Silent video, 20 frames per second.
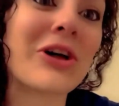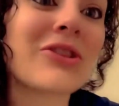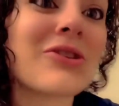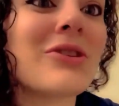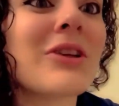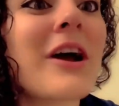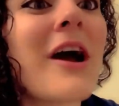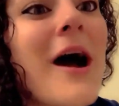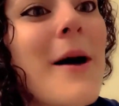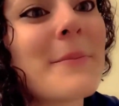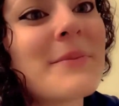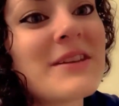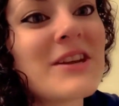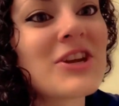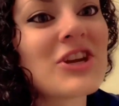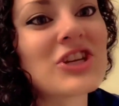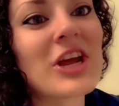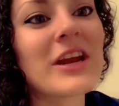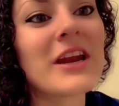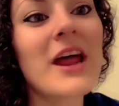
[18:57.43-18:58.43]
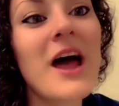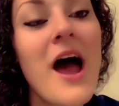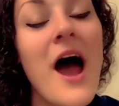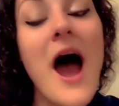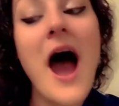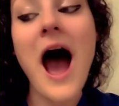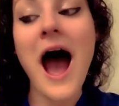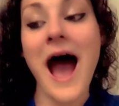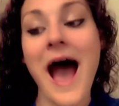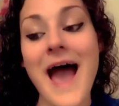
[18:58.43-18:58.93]
through the competition.
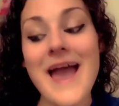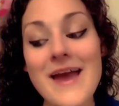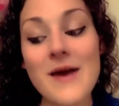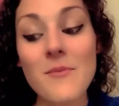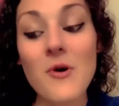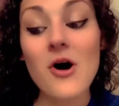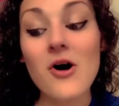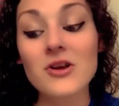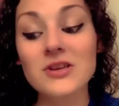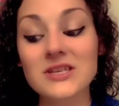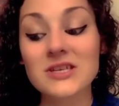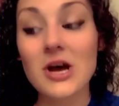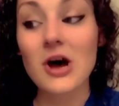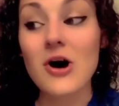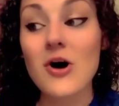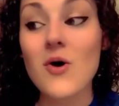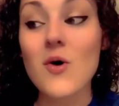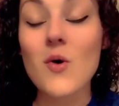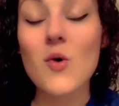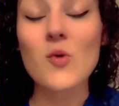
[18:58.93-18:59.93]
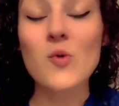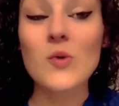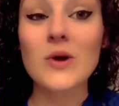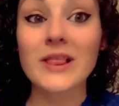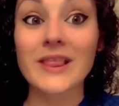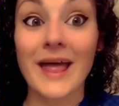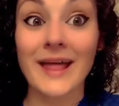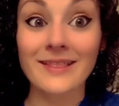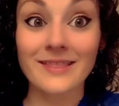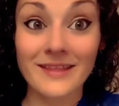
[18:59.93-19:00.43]
I am also
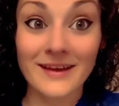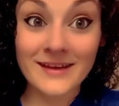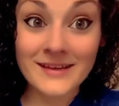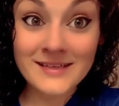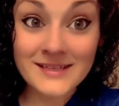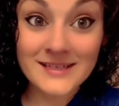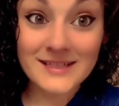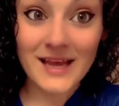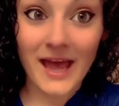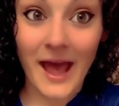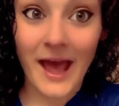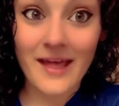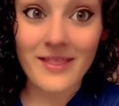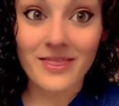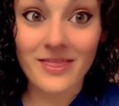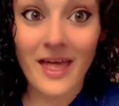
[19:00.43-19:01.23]
relentless, in